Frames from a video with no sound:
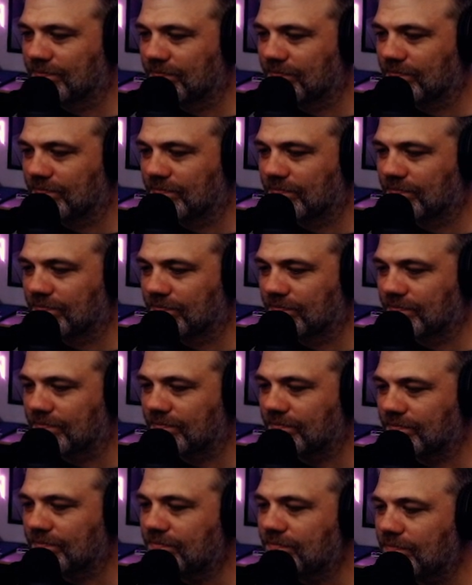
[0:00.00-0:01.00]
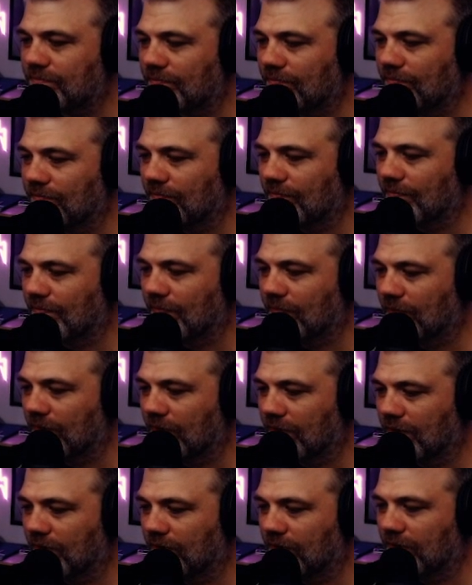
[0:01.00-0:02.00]
trust you. You definitely
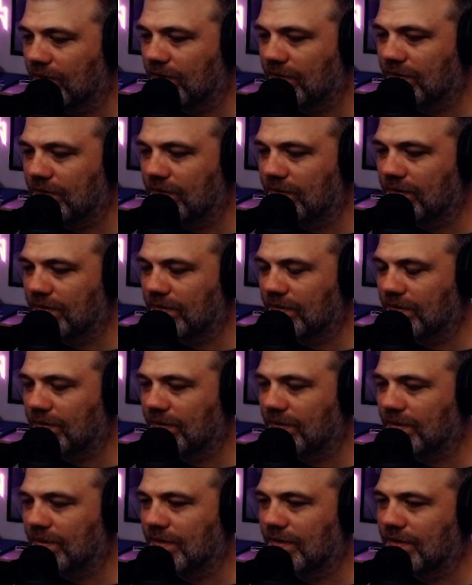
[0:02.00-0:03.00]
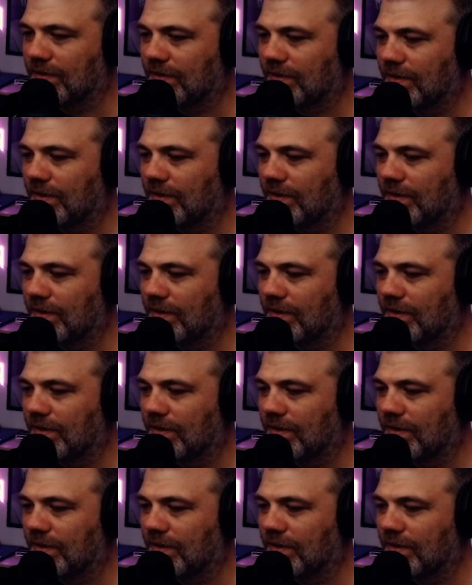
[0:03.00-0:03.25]
seem like you know what you're doing.